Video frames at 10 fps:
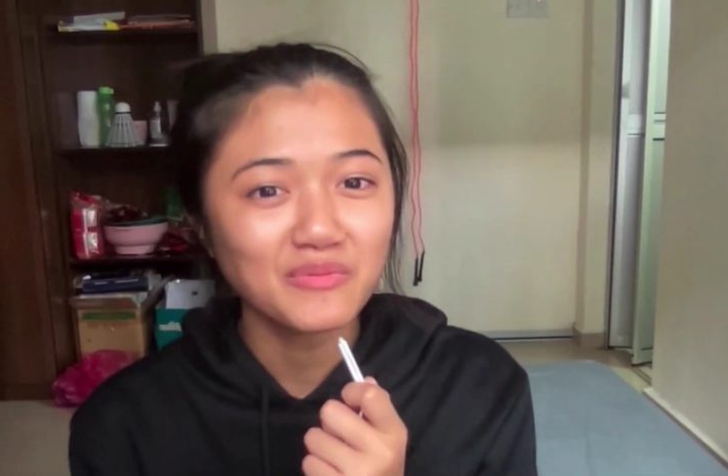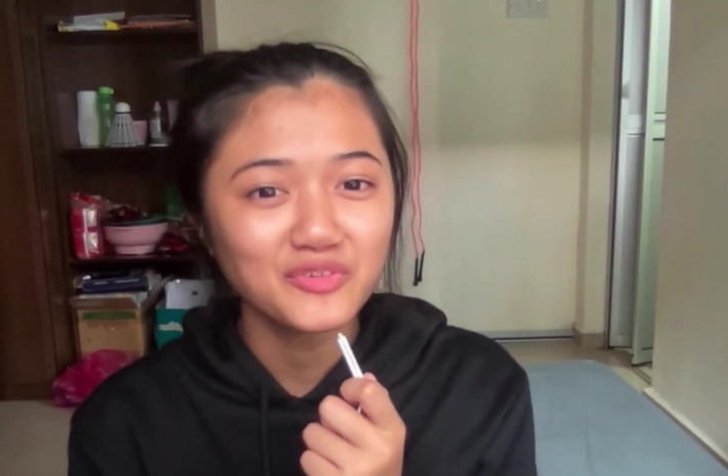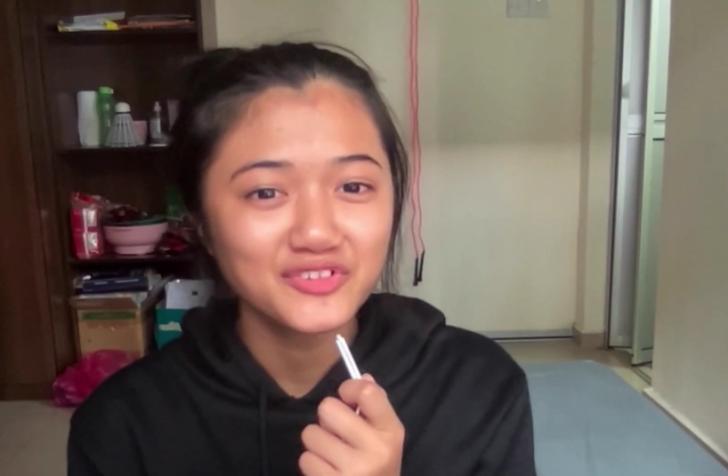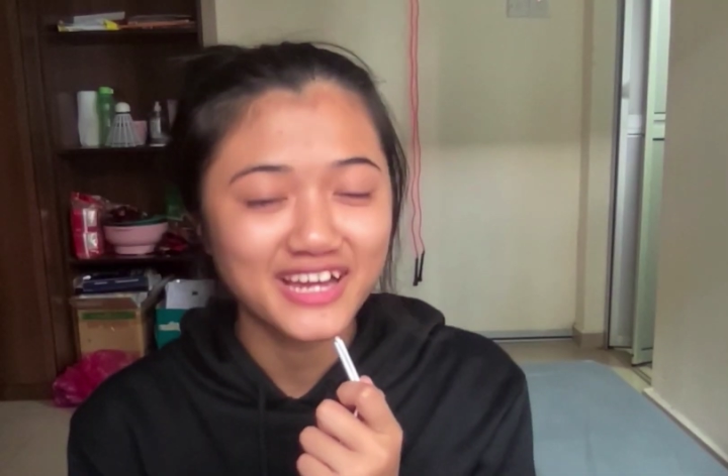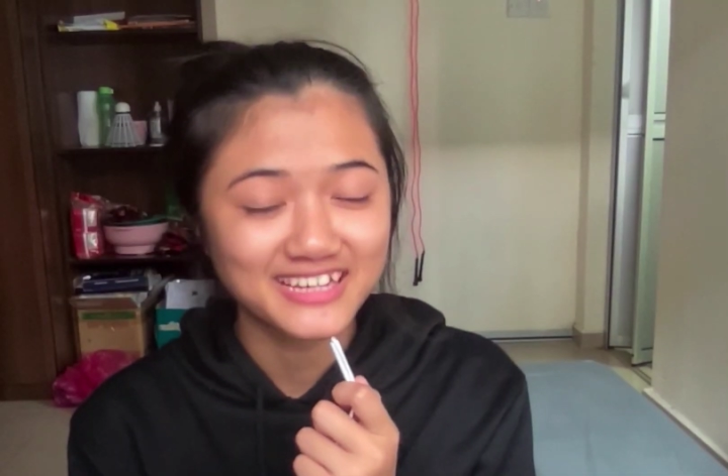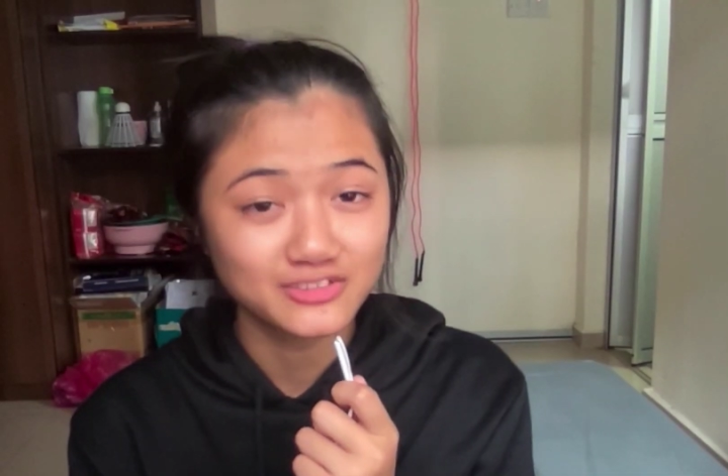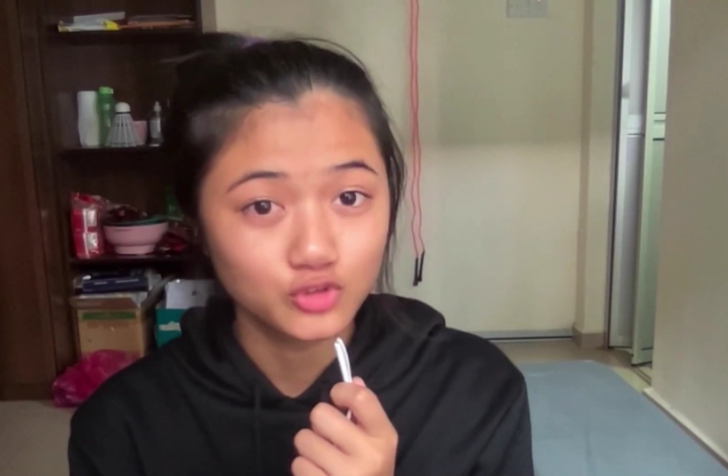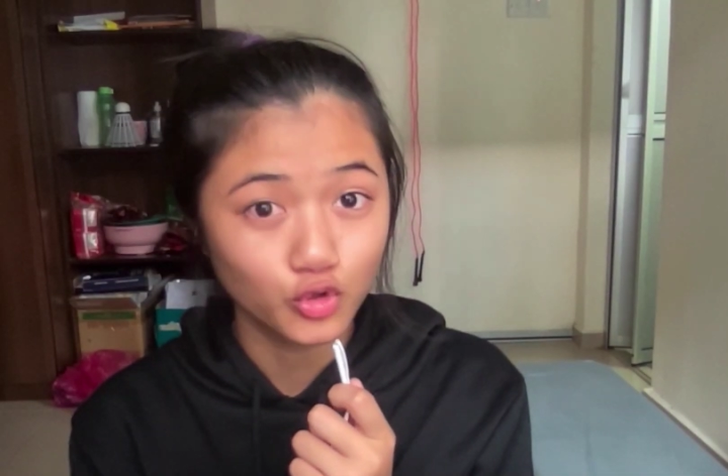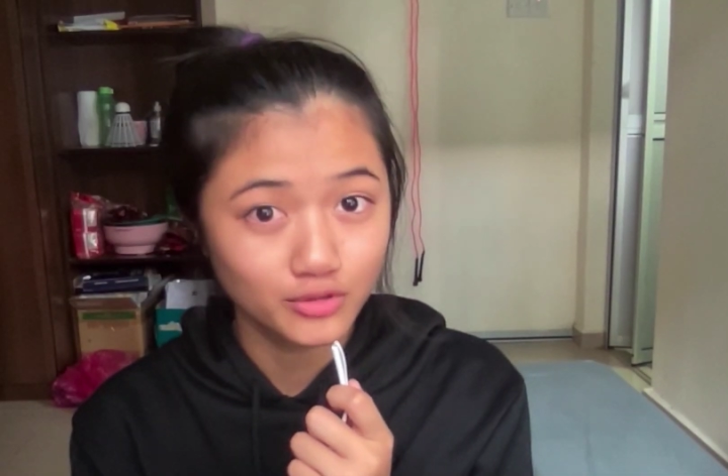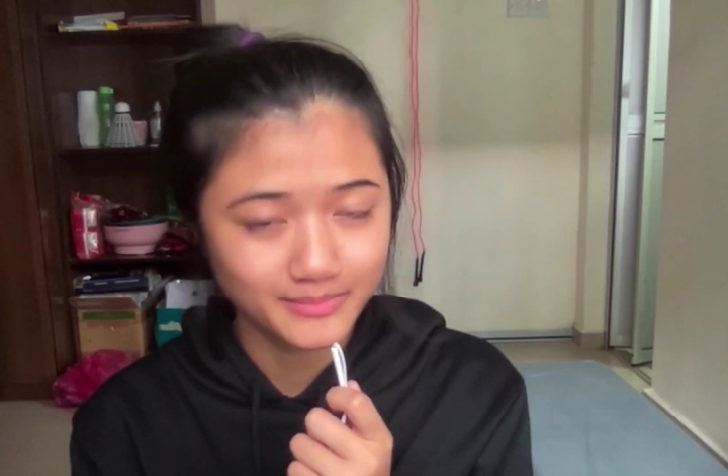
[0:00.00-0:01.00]
of you guys
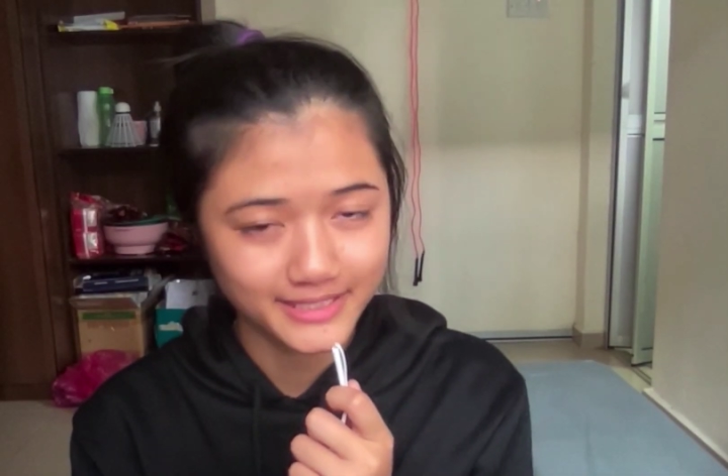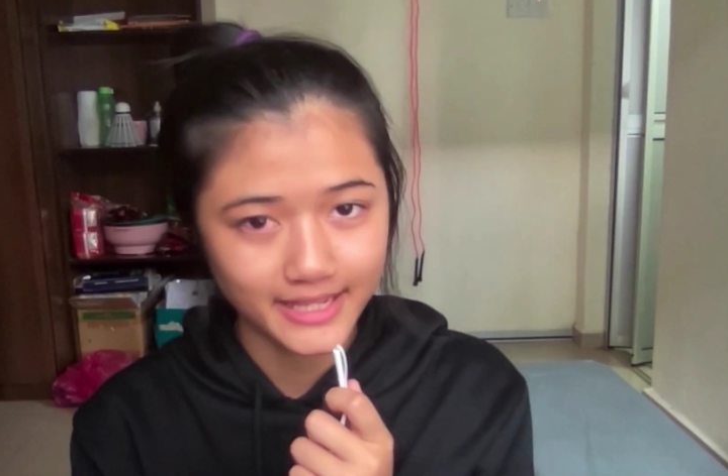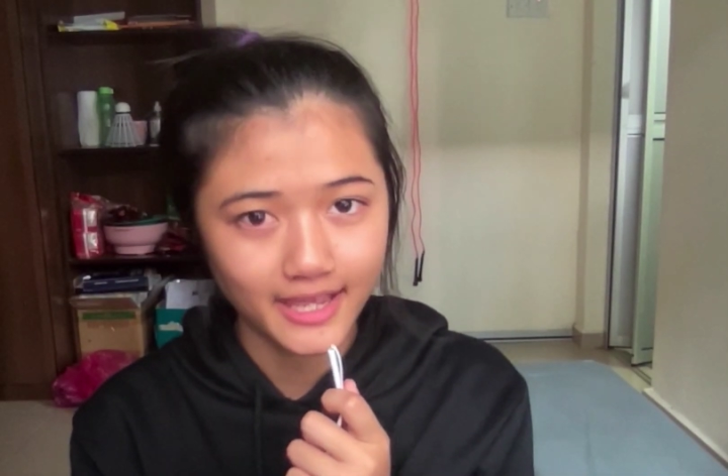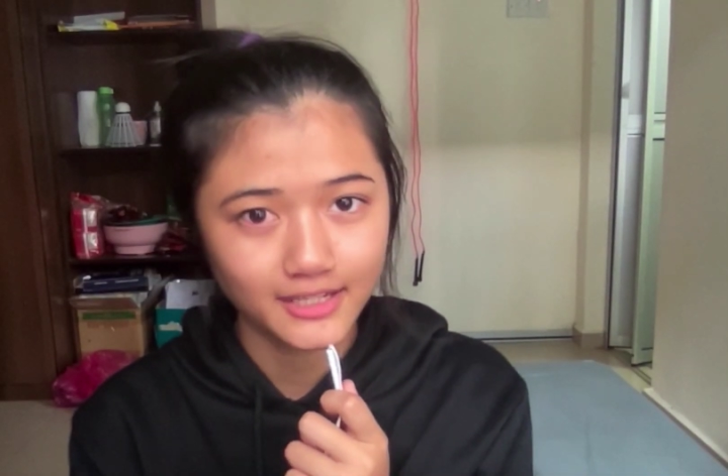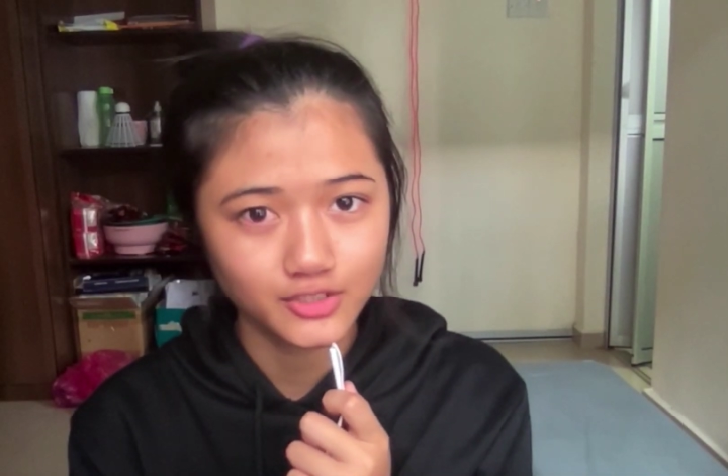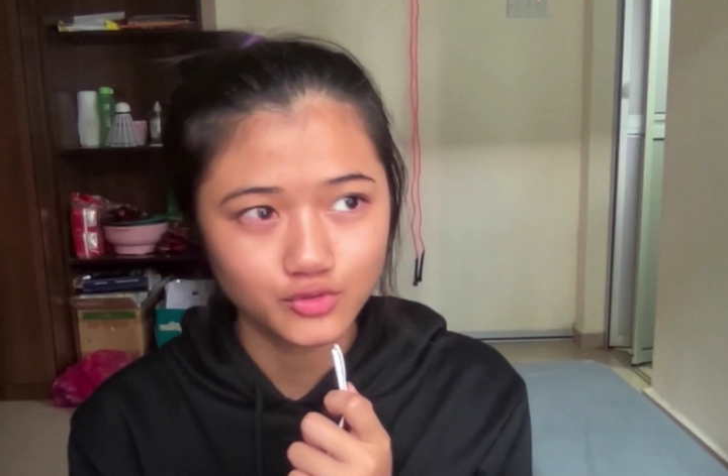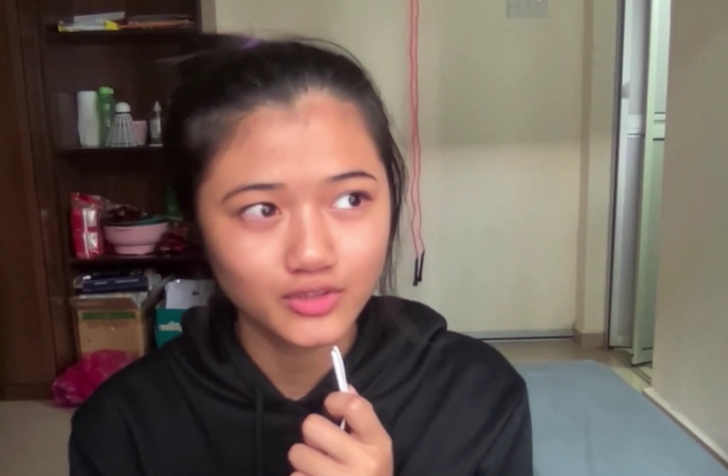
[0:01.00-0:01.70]
told me that you